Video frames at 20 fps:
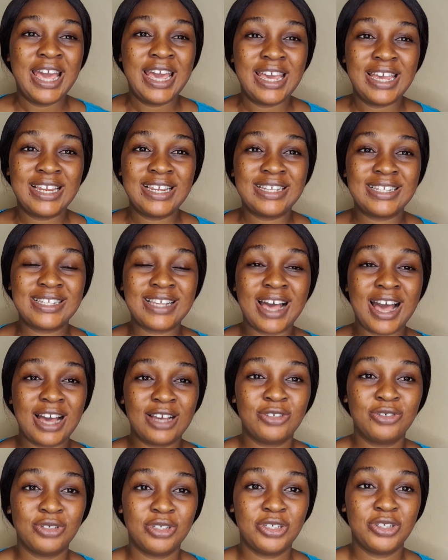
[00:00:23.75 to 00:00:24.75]
It is
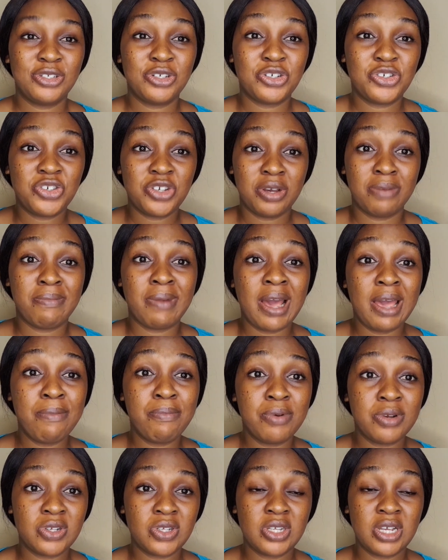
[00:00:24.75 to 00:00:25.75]
actually to share my
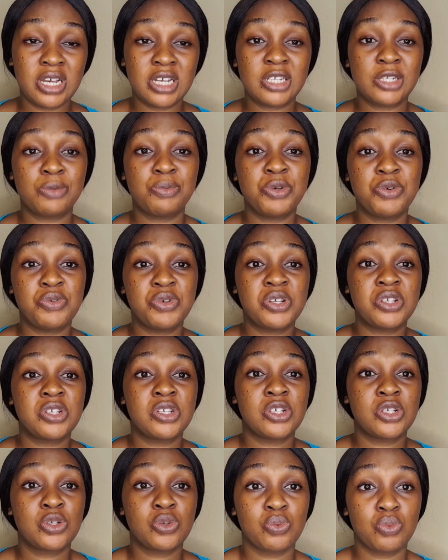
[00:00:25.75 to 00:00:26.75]
personal
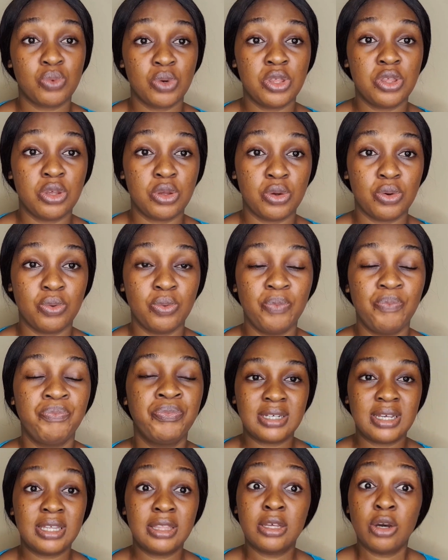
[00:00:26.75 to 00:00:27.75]
experiences with you
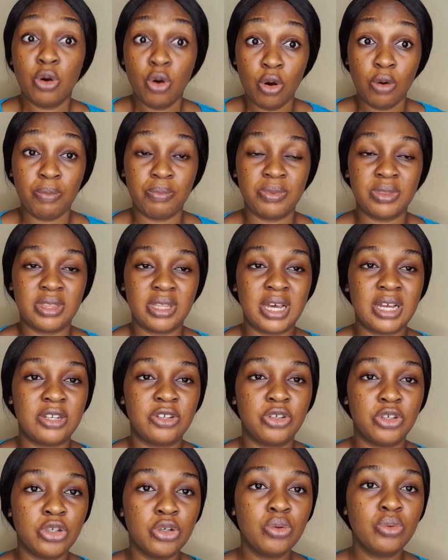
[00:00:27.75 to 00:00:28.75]
in the hope
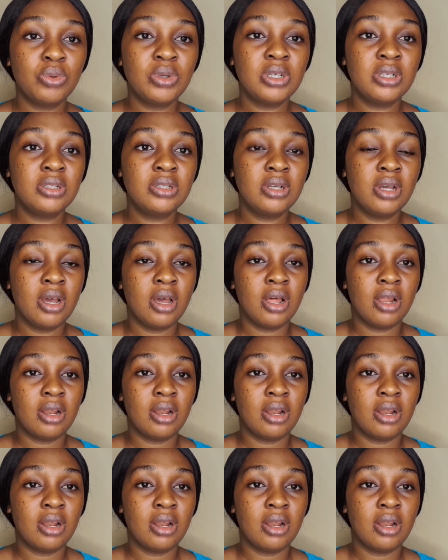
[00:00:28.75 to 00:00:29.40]
that you will